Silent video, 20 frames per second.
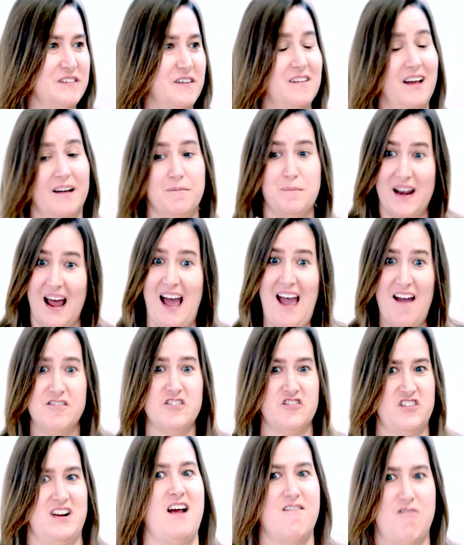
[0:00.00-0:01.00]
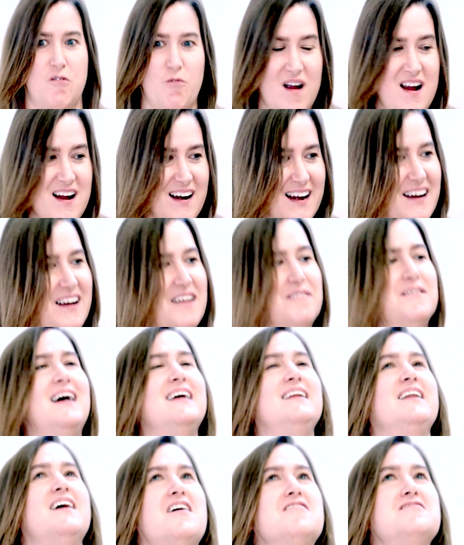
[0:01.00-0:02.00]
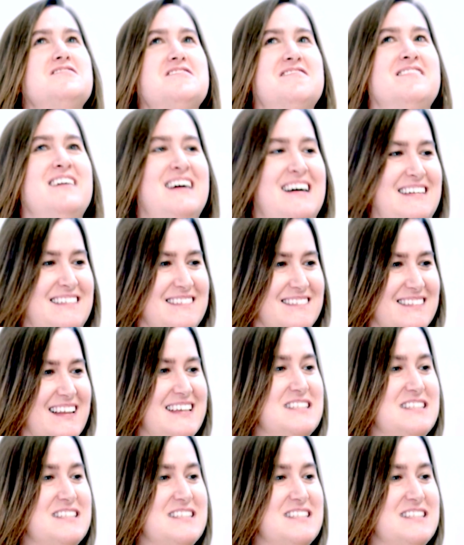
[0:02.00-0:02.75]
And they're like, but I have to read every word. And I'm like, no, you don't.